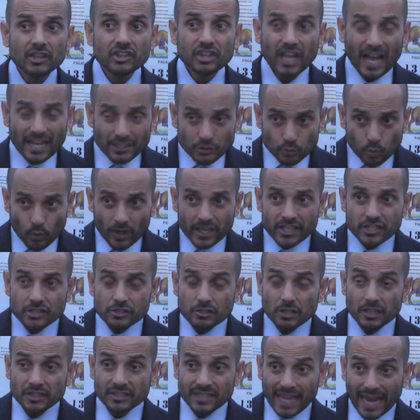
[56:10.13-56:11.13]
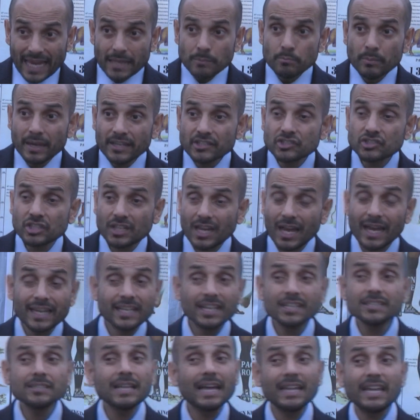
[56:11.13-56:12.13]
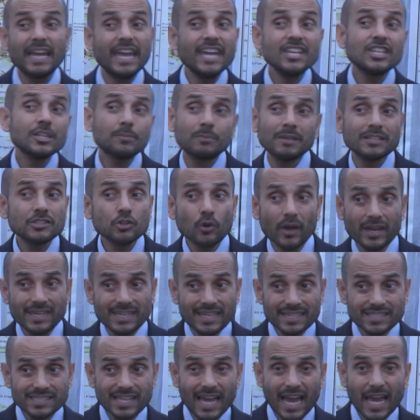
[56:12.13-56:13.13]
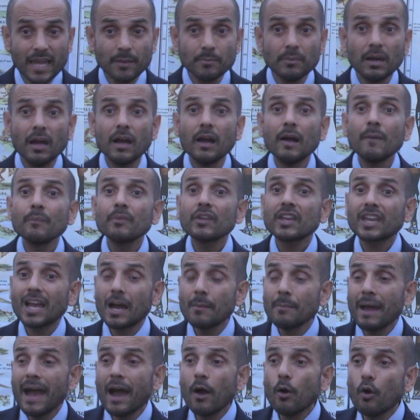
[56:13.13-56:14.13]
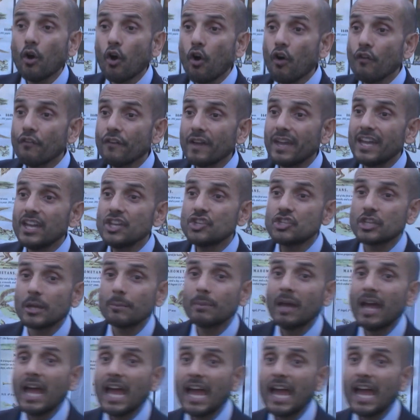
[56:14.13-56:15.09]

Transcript: That's what his name means. To, it doesn't, Egypt is not in his name. Come out of Egypt.